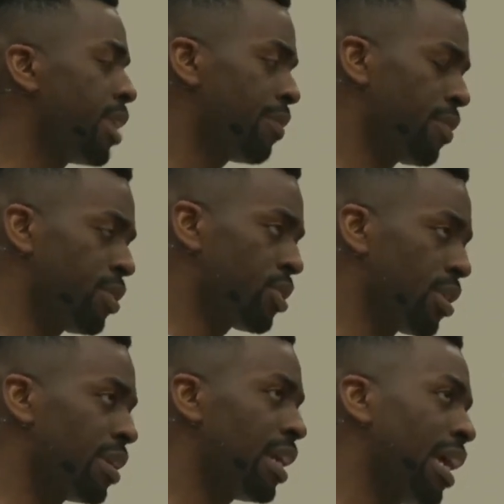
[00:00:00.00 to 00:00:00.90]
if you
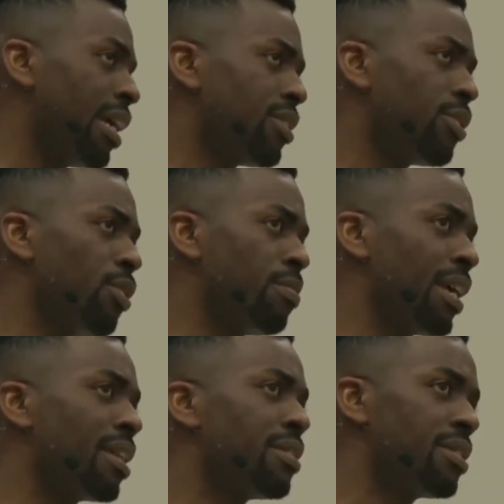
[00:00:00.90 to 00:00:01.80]
study it, you
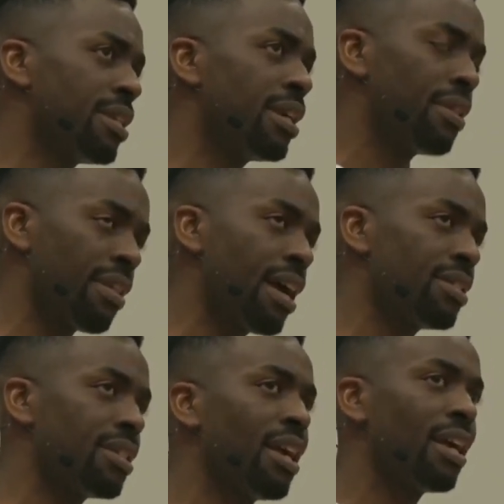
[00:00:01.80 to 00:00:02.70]
begin to see that